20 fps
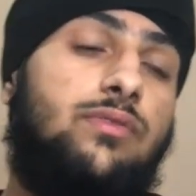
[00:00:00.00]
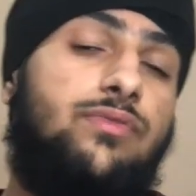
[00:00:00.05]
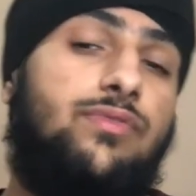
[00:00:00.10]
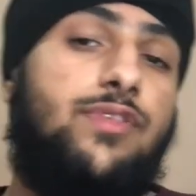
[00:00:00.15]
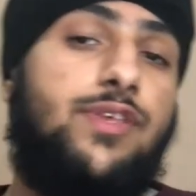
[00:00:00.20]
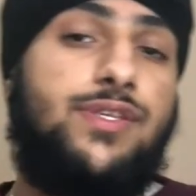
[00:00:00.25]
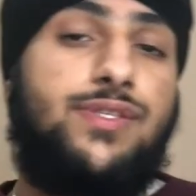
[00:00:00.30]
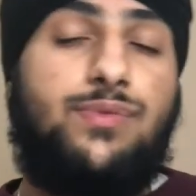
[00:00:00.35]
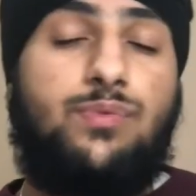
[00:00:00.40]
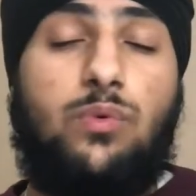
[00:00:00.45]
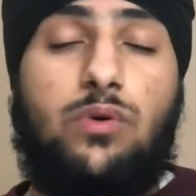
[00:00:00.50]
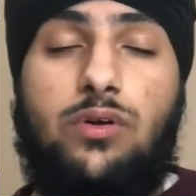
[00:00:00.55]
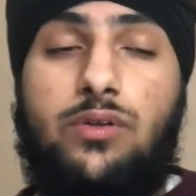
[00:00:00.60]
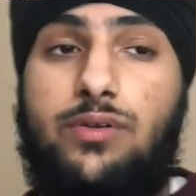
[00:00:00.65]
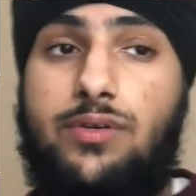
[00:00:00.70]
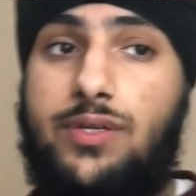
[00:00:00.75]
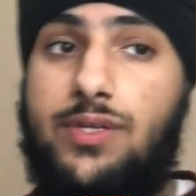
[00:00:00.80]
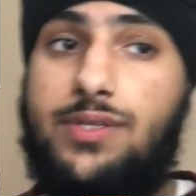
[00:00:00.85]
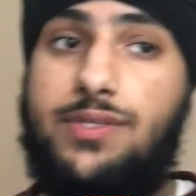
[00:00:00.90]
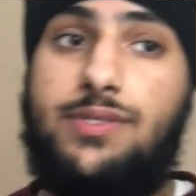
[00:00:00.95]
This
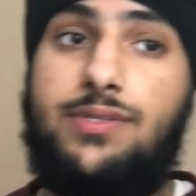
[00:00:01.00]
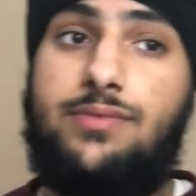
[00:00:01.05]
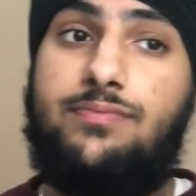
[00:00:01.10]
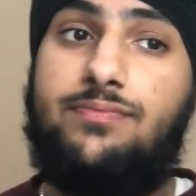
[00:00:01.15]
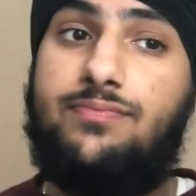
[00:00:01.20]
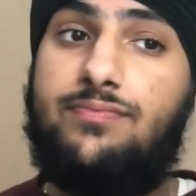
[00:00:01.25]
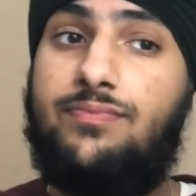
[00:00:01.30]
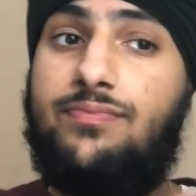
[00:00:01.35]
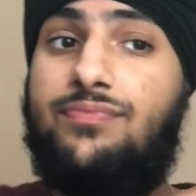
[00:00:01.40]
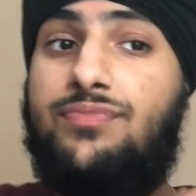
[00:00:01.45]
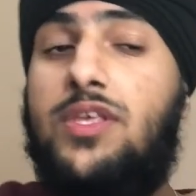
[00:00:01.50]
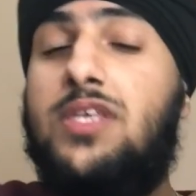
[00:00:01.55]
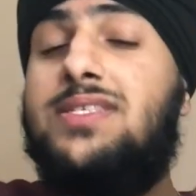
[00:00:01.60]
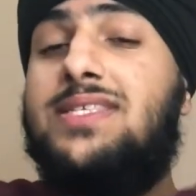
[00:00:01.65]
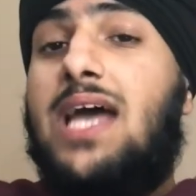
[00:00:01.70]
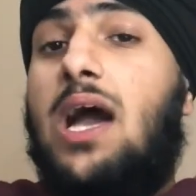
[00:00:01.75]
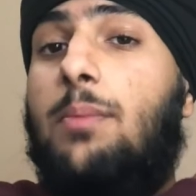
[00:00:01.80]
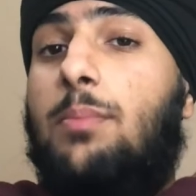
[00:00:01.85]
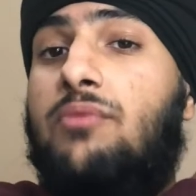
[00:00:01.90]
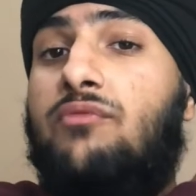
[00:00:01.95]
one is. This
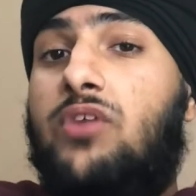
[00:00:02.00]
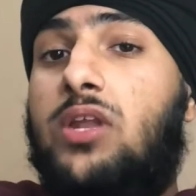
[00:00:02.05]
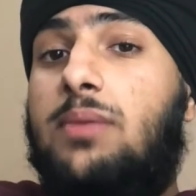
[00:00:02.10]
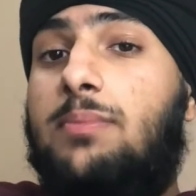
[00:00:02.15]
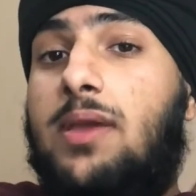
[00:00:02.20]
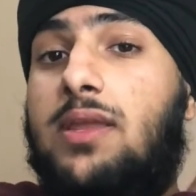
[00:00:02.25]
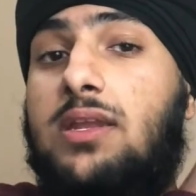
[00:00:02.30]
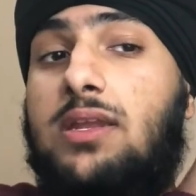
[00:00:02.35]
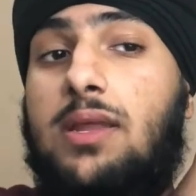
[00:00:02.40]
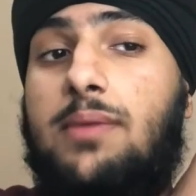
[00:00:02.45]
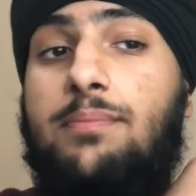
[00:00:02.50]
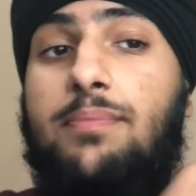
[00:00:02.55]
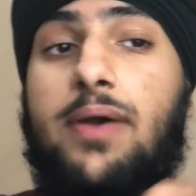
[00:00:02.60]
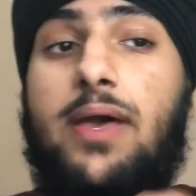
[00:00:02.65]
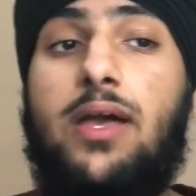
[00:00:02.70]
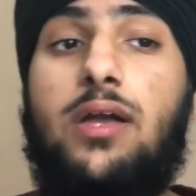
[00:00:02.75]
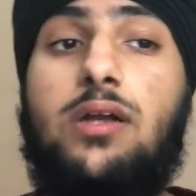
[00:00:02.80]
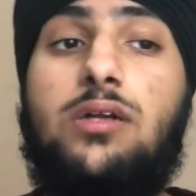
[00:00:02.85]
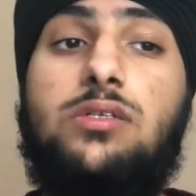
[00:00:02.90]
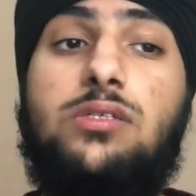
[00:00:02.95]
album really made an
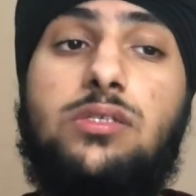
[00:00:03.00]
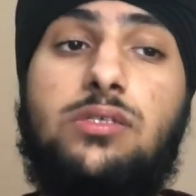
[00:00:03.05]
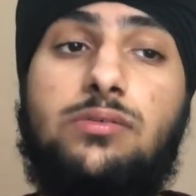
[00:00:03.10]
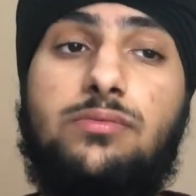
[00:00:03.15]
impact.